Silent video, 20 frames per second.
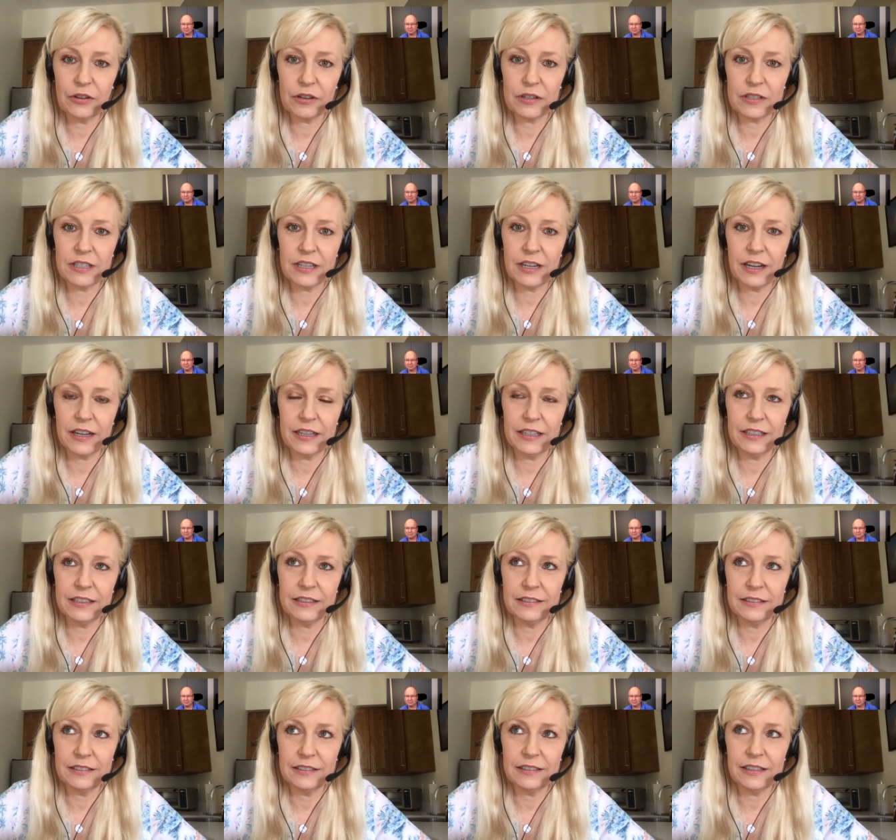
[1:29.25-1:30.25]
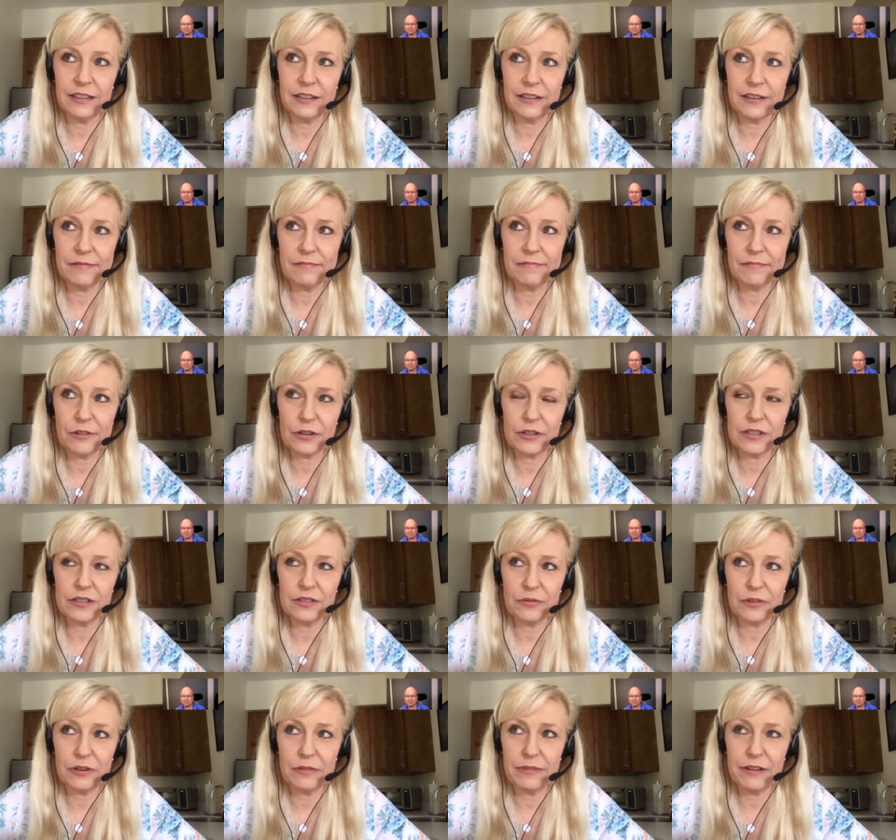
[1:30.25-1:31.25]
Chris and I, um, Chris
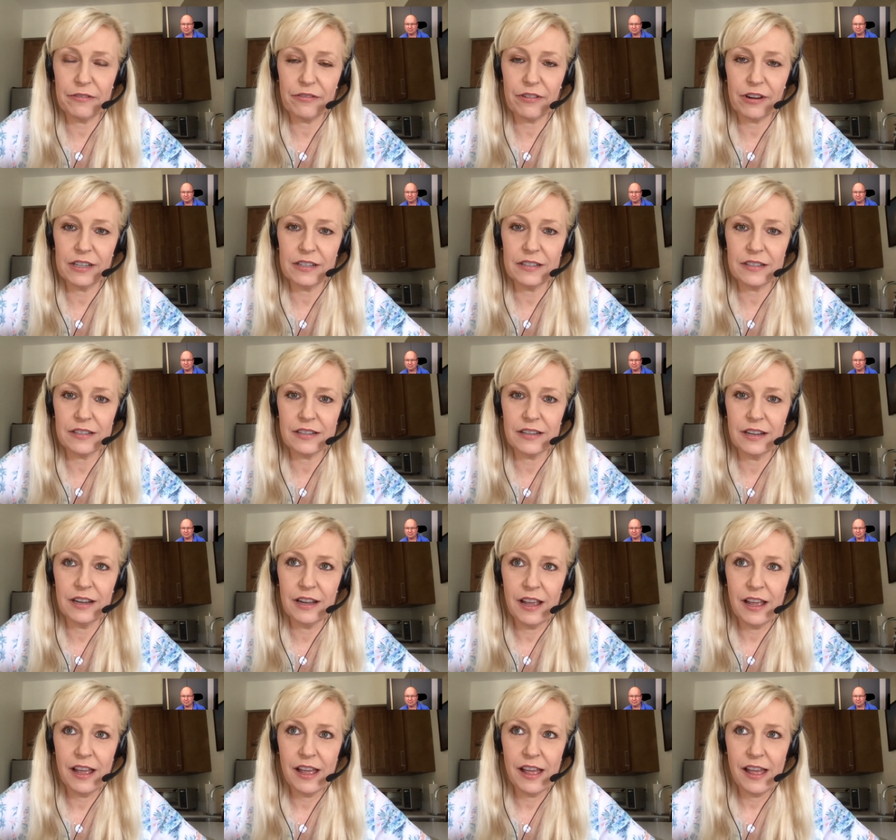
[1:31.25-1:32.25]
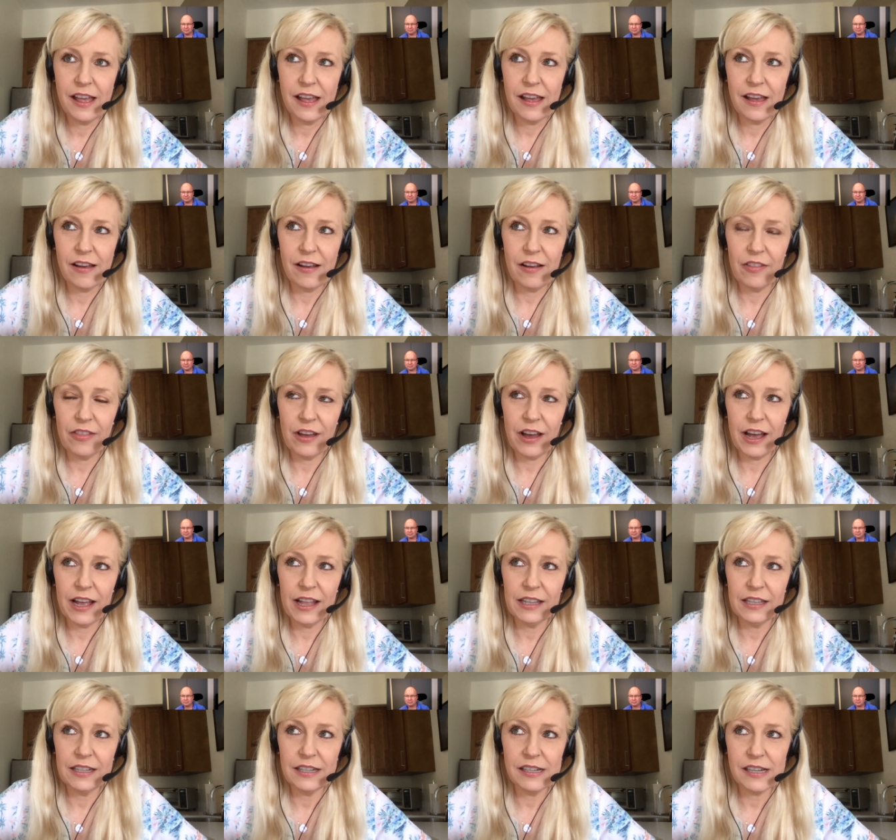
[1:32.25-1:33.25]
is one of my friends on the
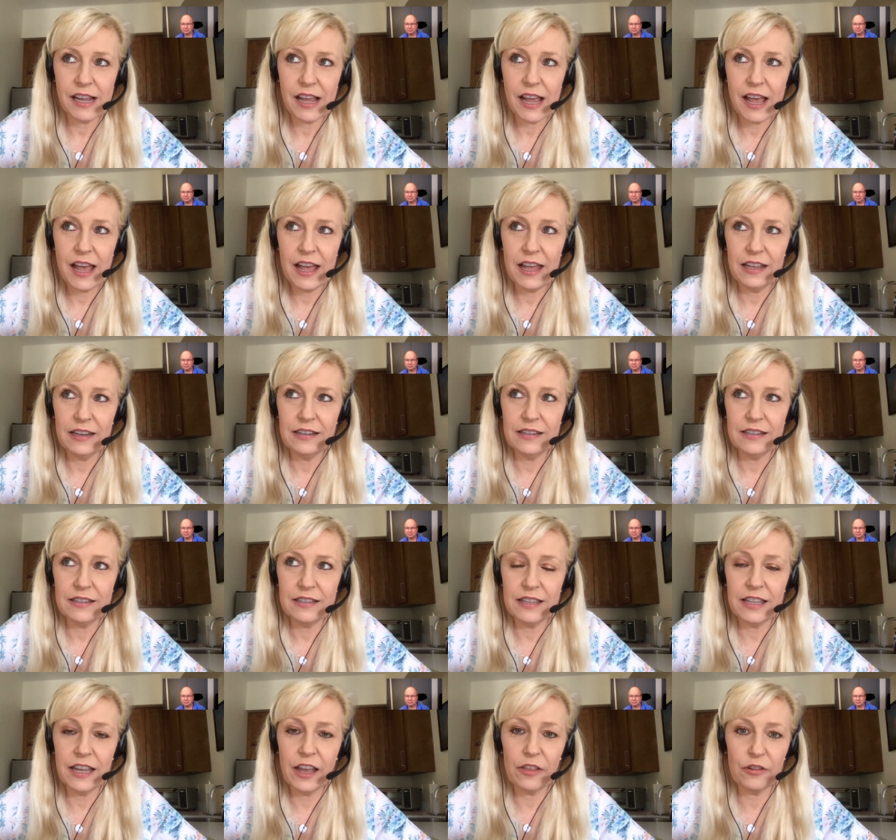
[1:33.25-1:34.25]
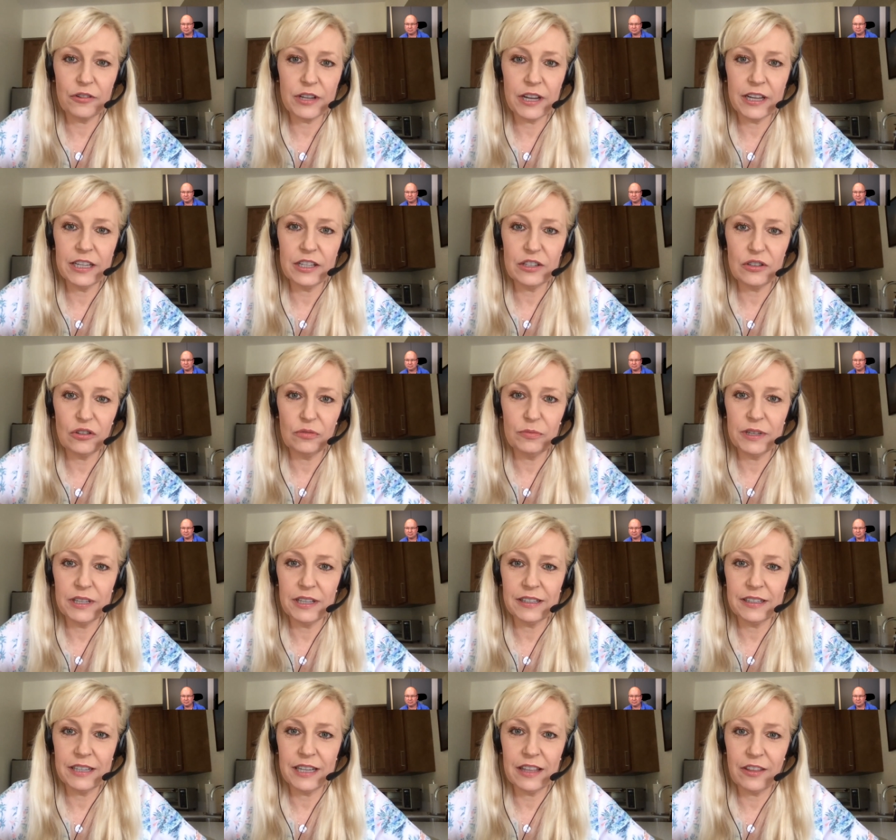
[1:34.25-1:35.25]
island. And the other day he told
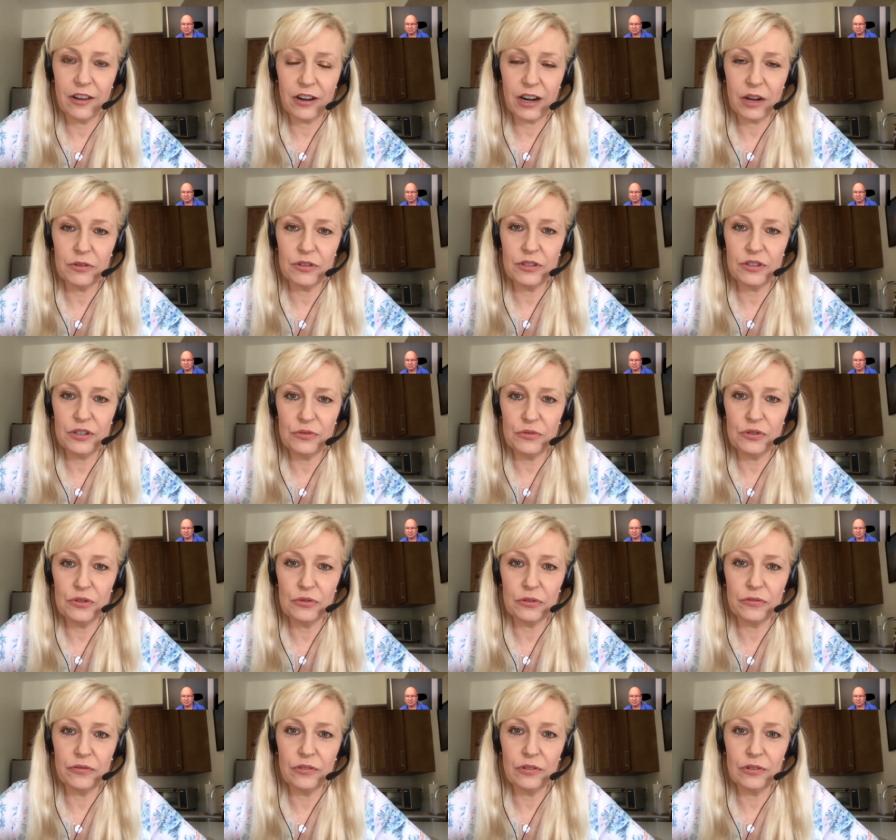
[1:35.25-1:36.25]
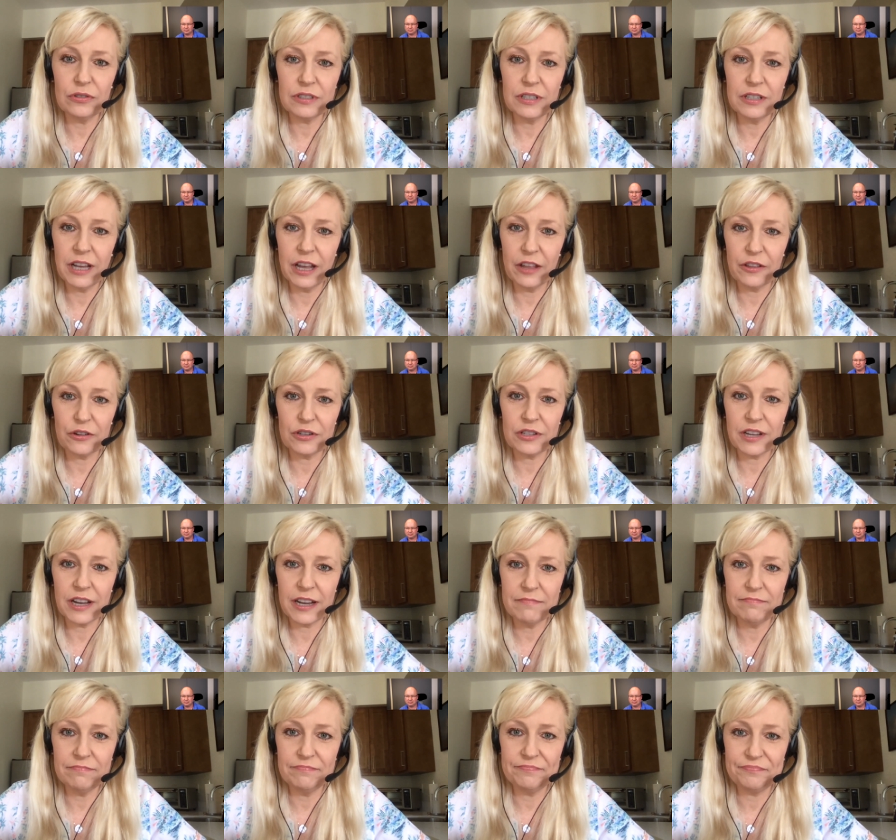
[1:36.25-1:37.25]
me that he thought I was too dutiful to the other
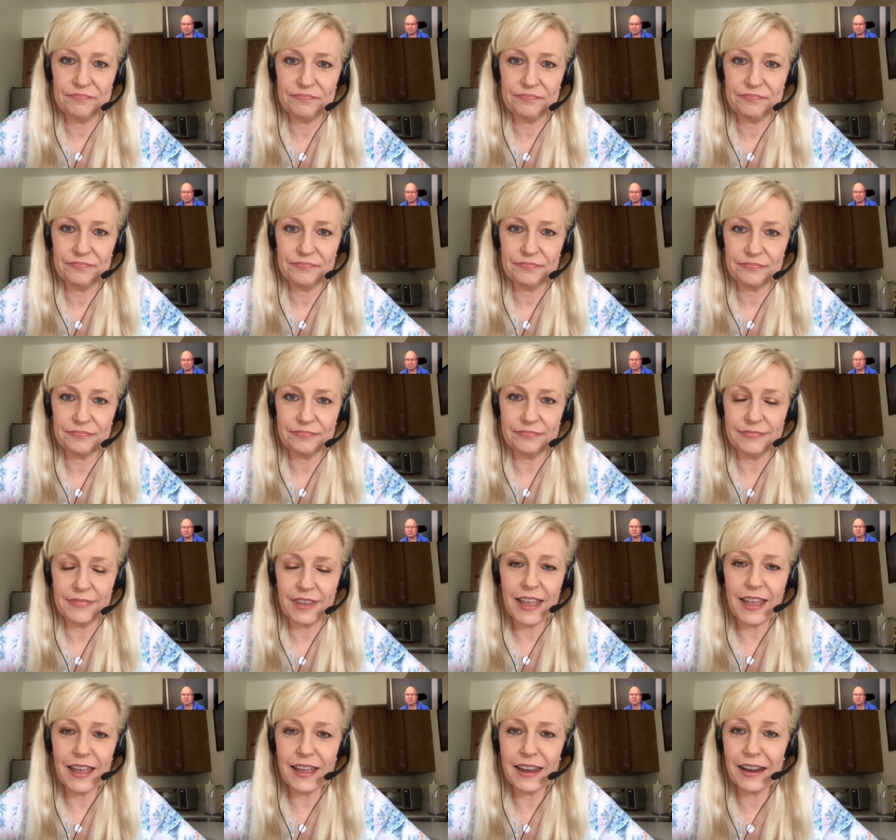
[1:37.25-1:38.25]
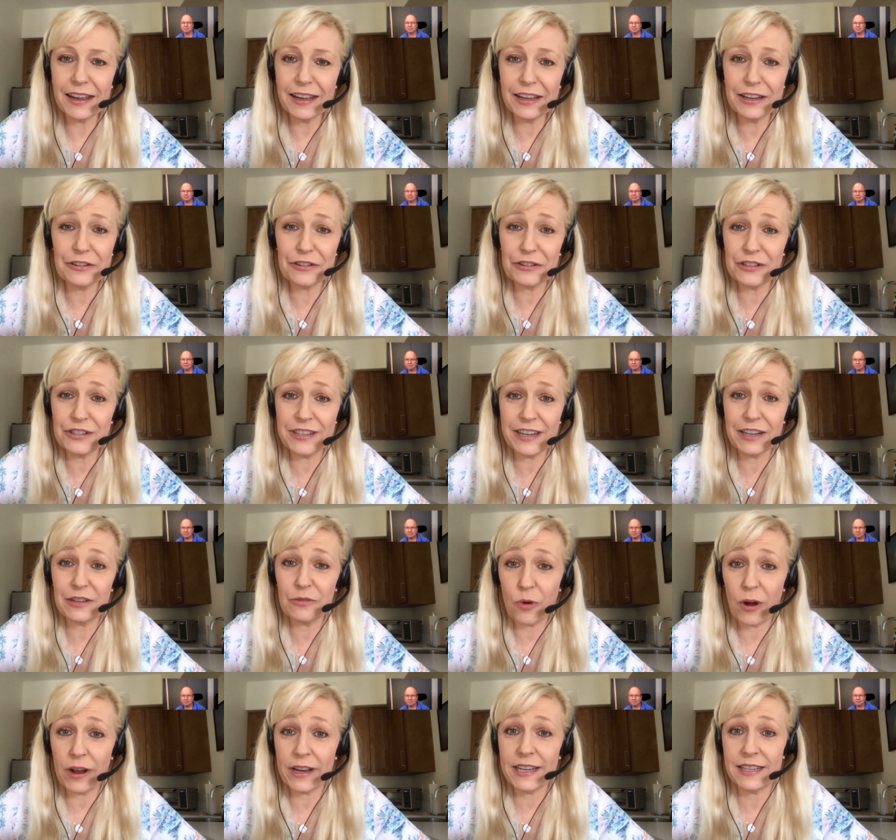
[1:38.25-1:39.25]
side. Mm-hmm. And I
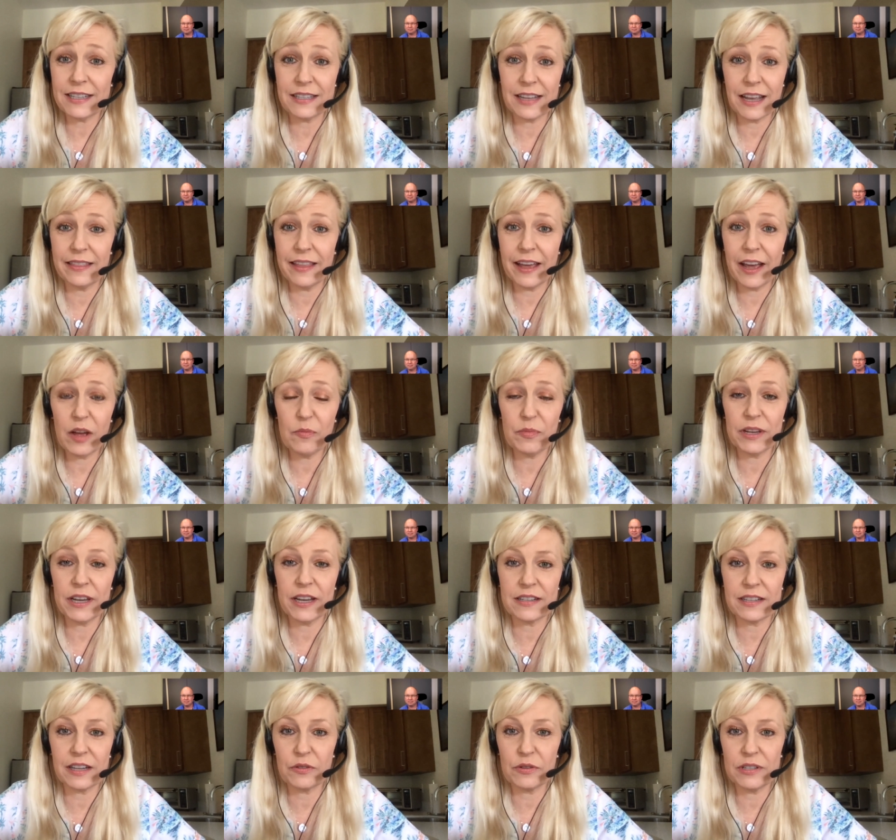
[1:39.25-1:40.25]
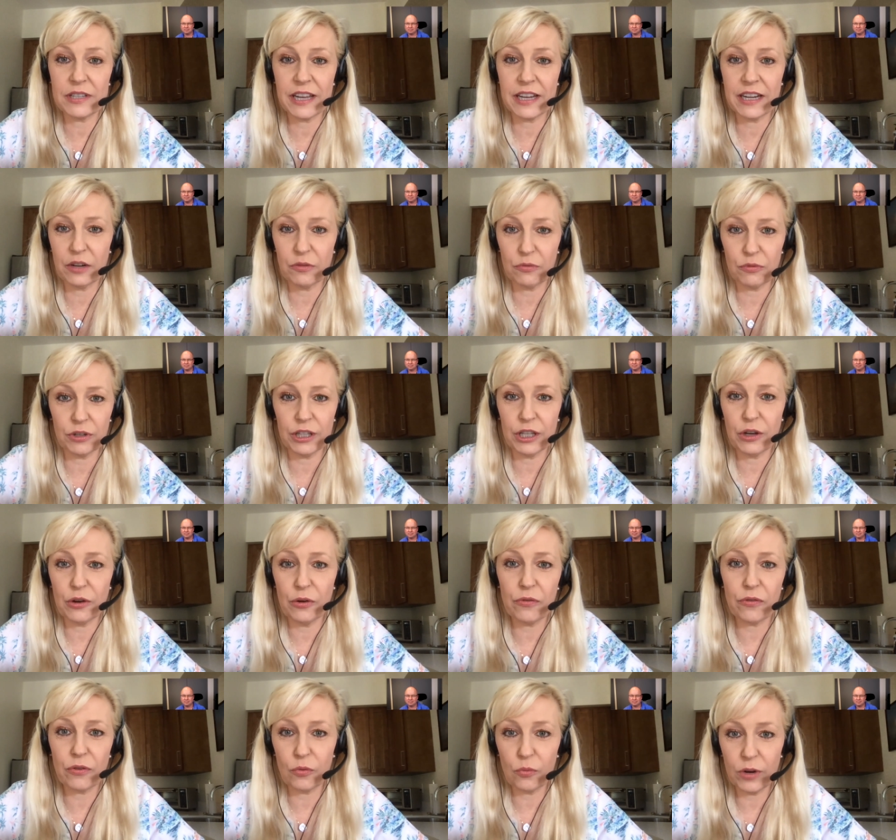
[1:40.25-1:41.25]
understand why he said that, because I was getting
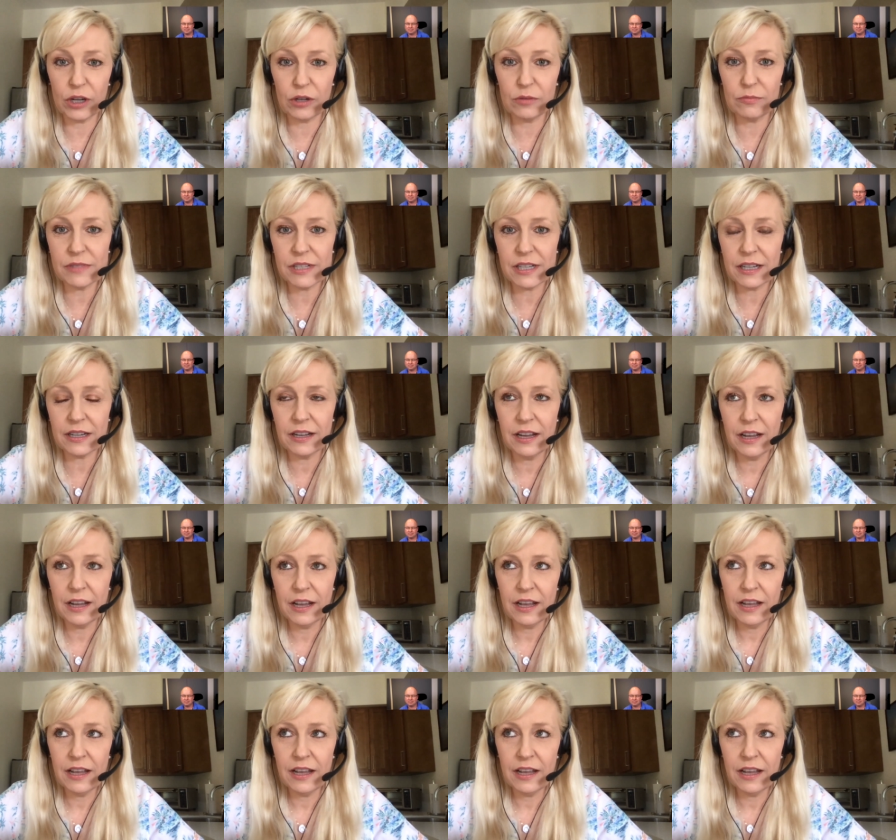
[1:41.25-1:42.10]
really overwhelmed.